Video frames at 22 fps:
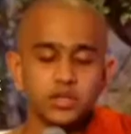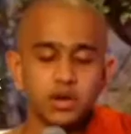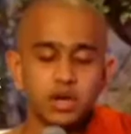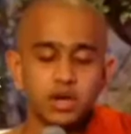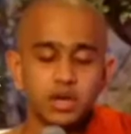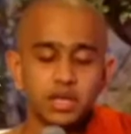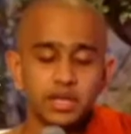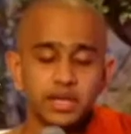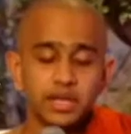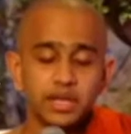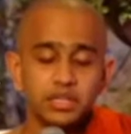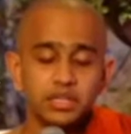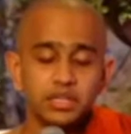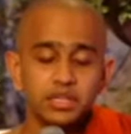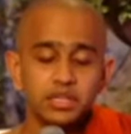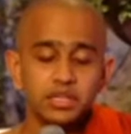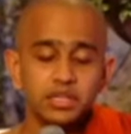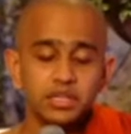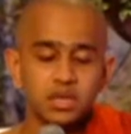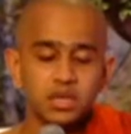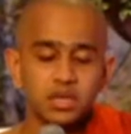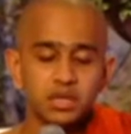You all are getting the
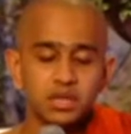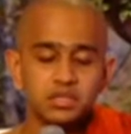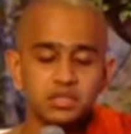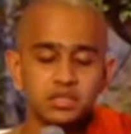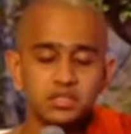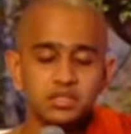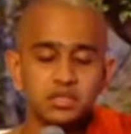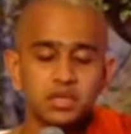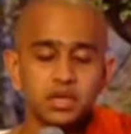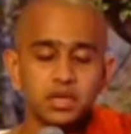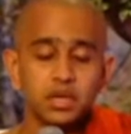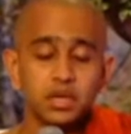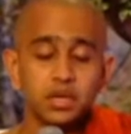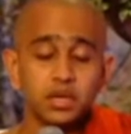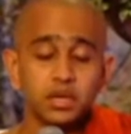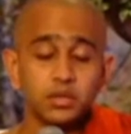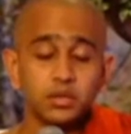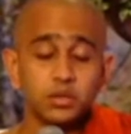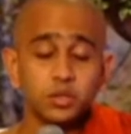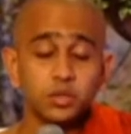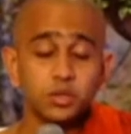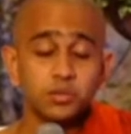chance
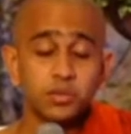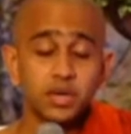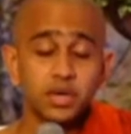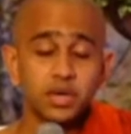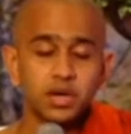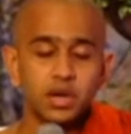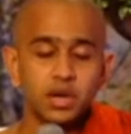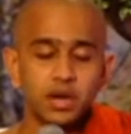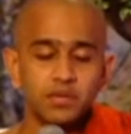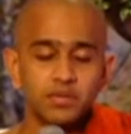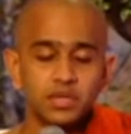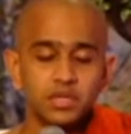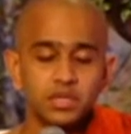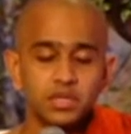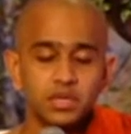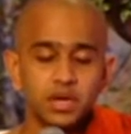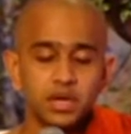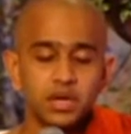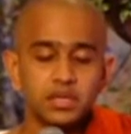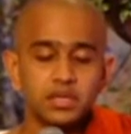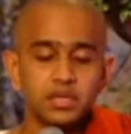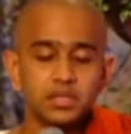to spread loving
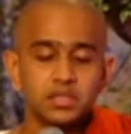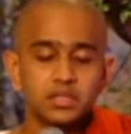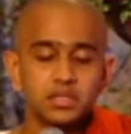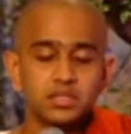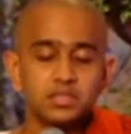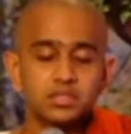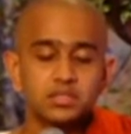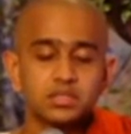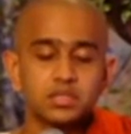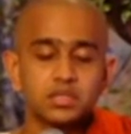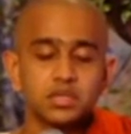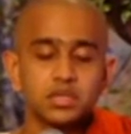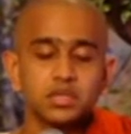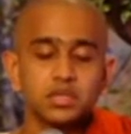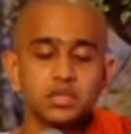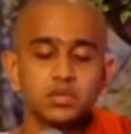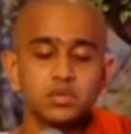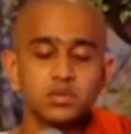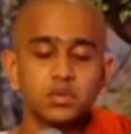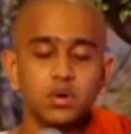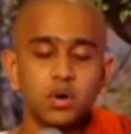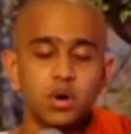kindness
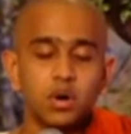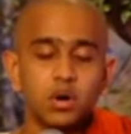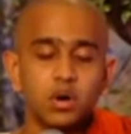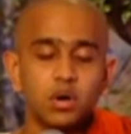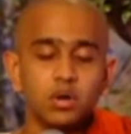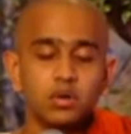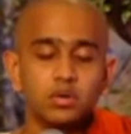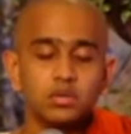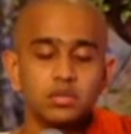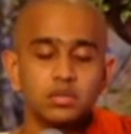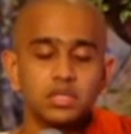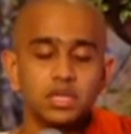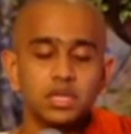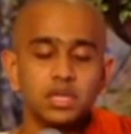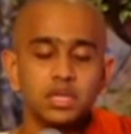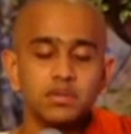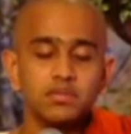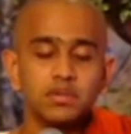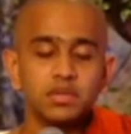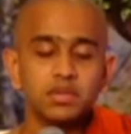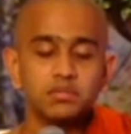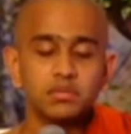to all the
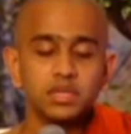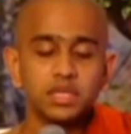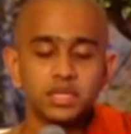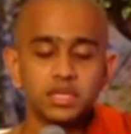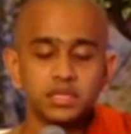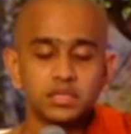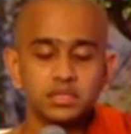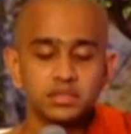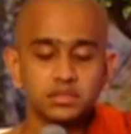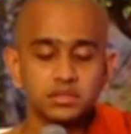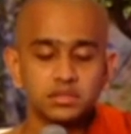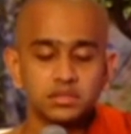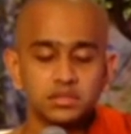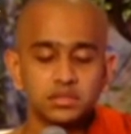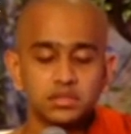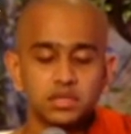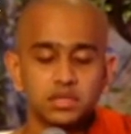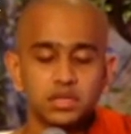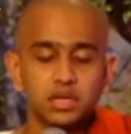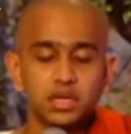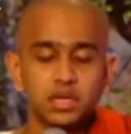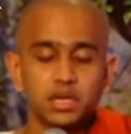living beings
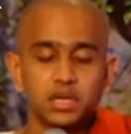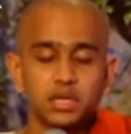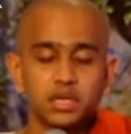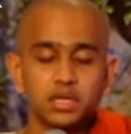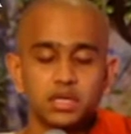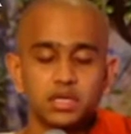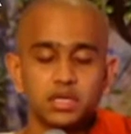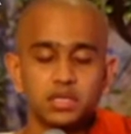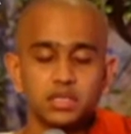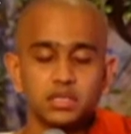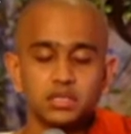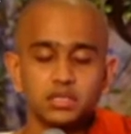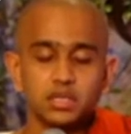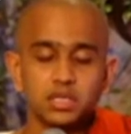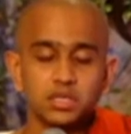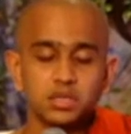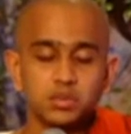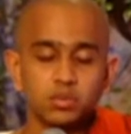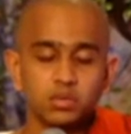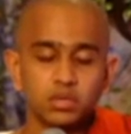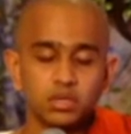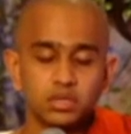in
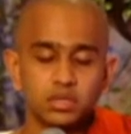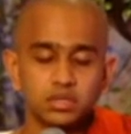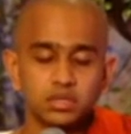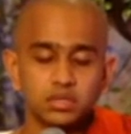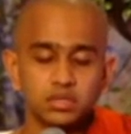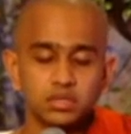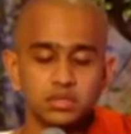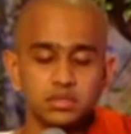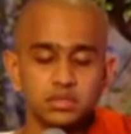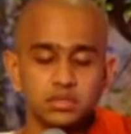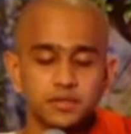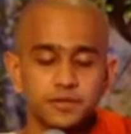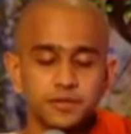this world.